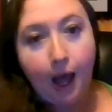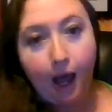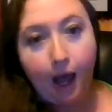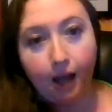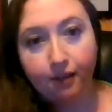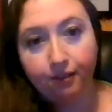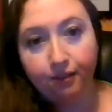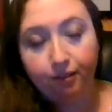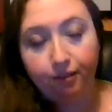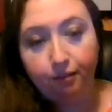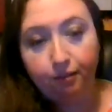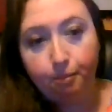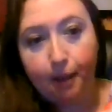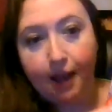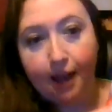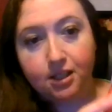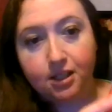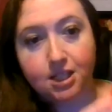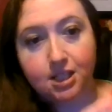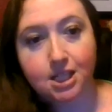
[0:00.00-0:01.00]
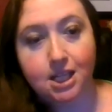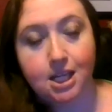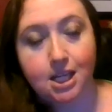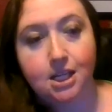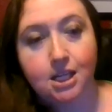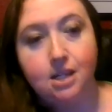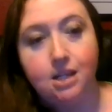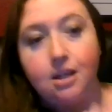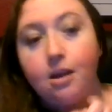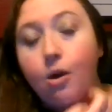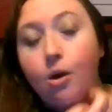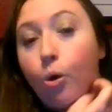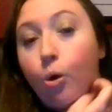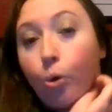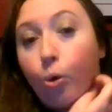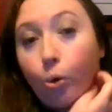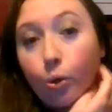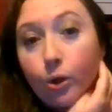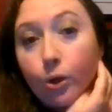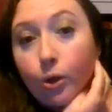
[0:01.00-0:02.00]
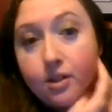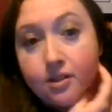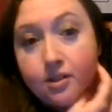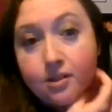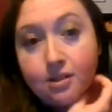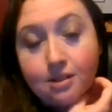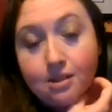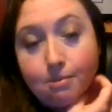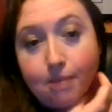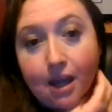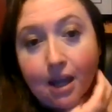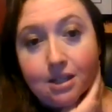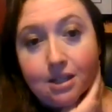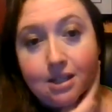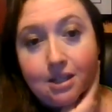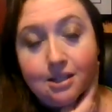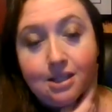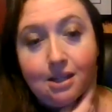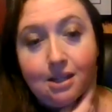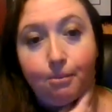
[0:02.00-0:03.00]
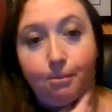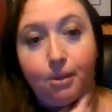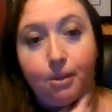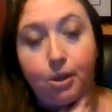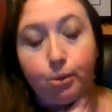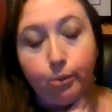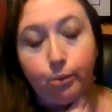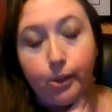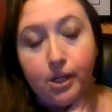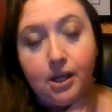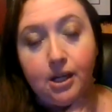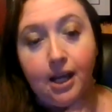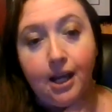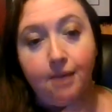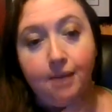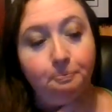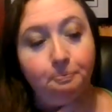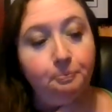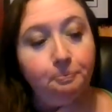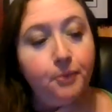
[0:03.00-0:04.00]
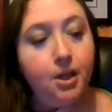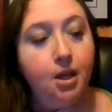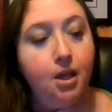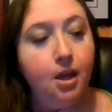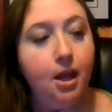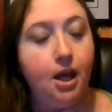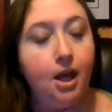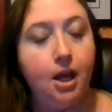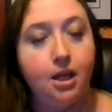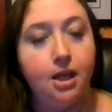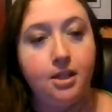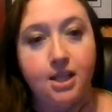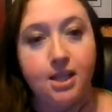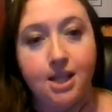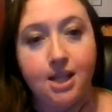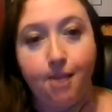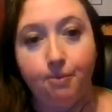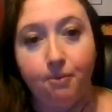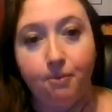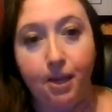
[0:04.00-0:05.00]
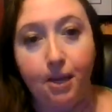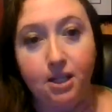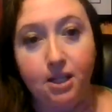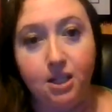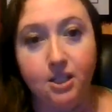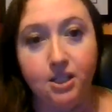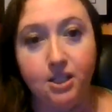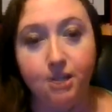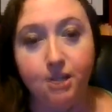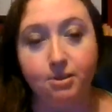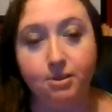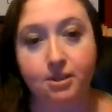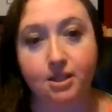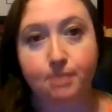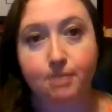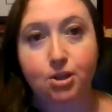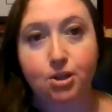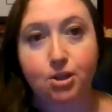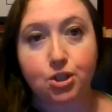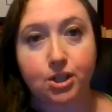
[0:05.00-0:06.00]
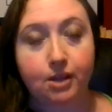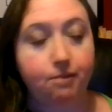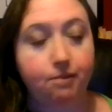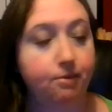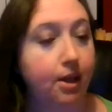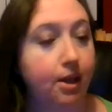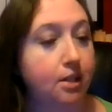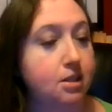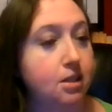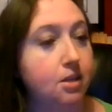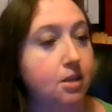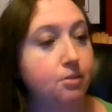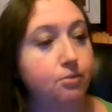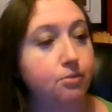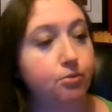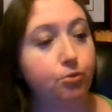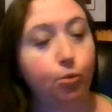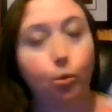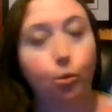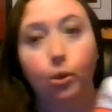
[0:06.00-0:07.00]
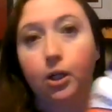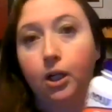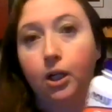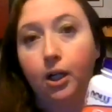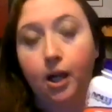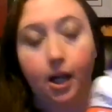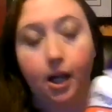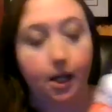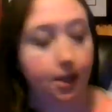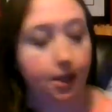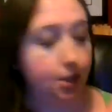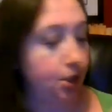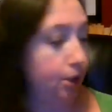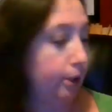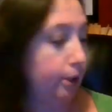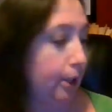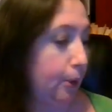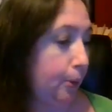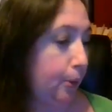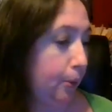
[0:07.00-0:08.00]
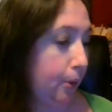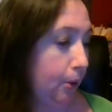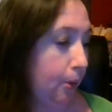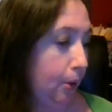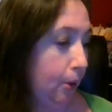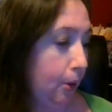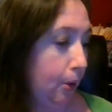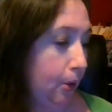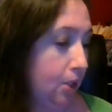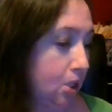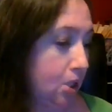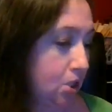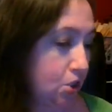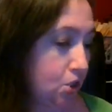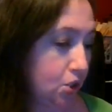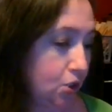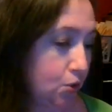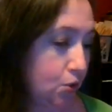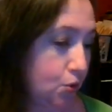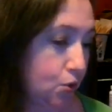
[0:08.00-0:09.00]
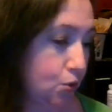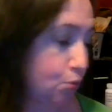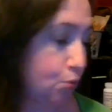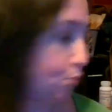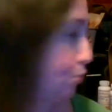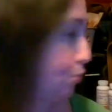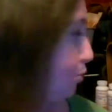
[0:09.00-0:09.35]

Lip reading: have Magtine, or this is a magnesium threonate. That type of magnesium is especially effective for neuro issues.